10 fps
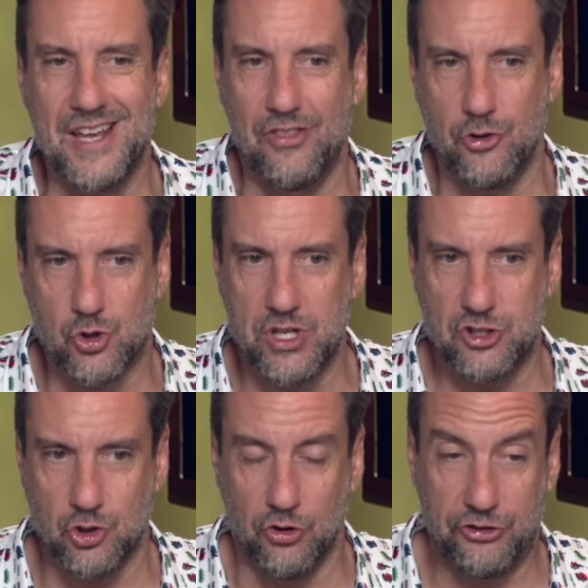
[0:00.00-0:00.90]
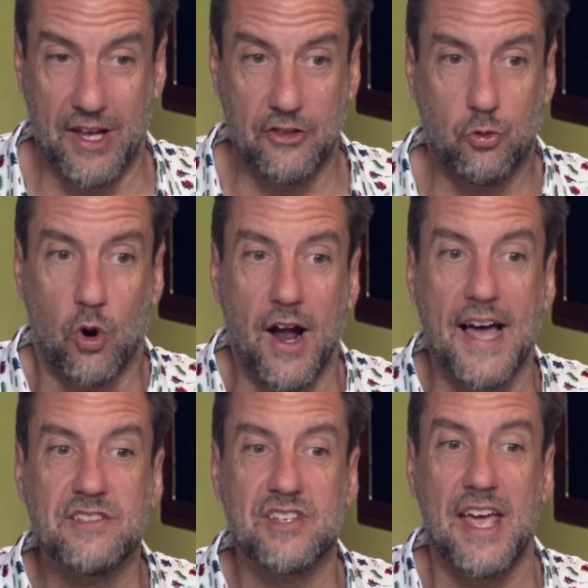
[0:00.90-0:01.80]
in the traditional sense where
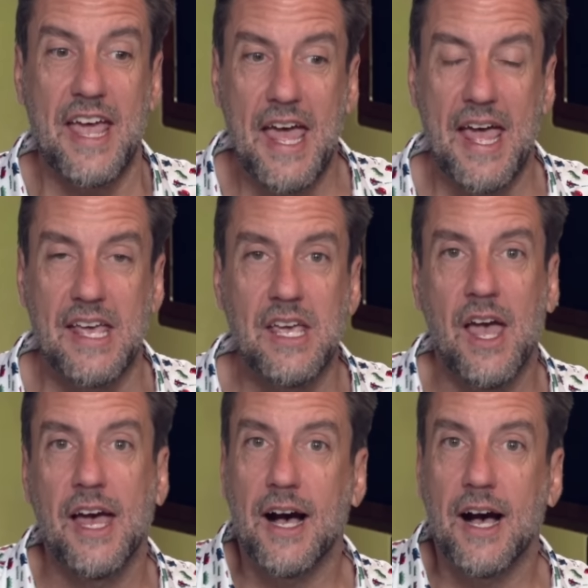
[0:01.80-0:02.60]
I say, hey,